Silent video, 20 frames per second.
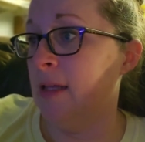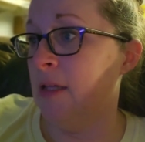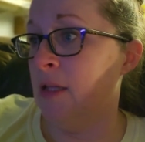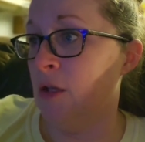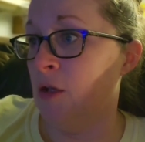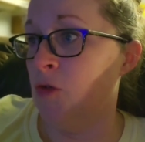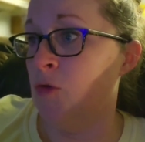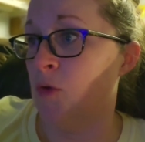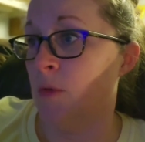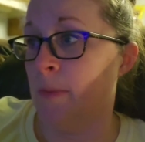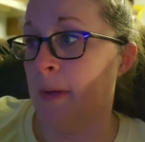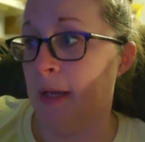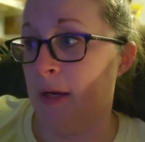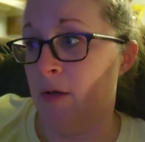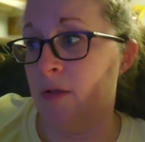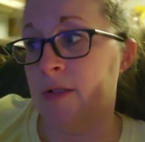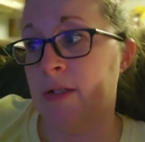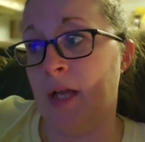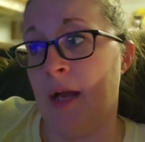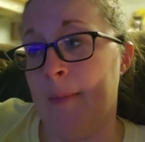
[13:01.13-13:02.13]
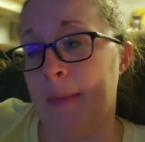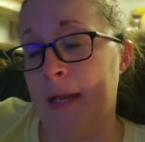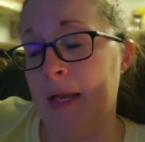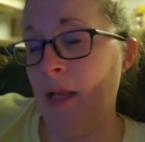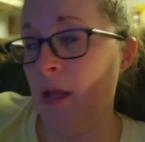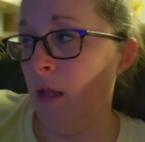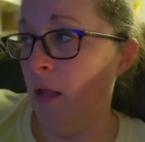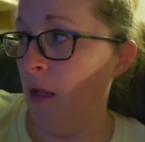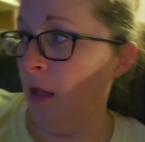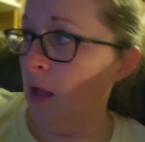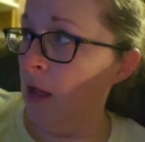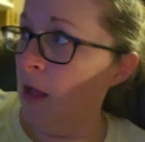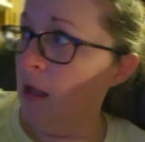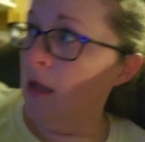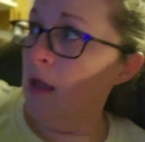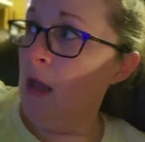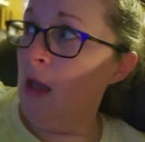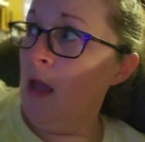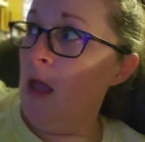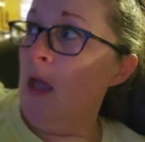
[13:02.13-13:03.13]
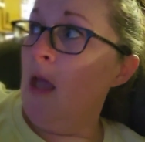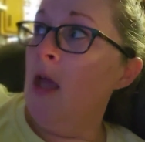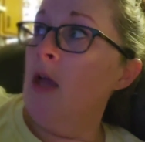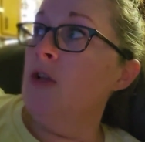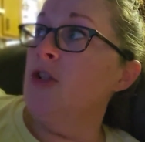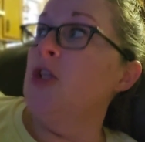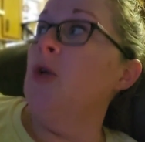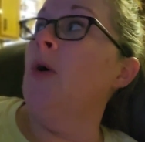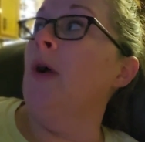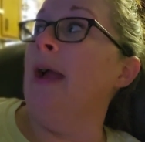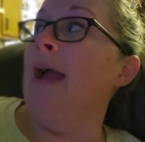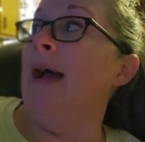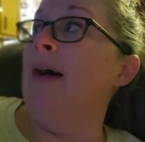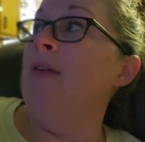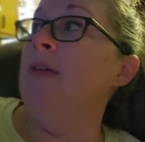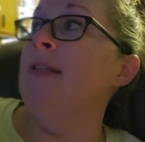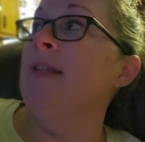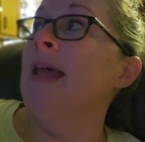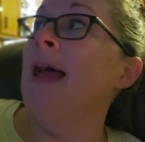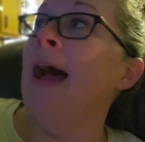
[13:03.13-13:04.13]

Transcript: huge repairs coming to our house.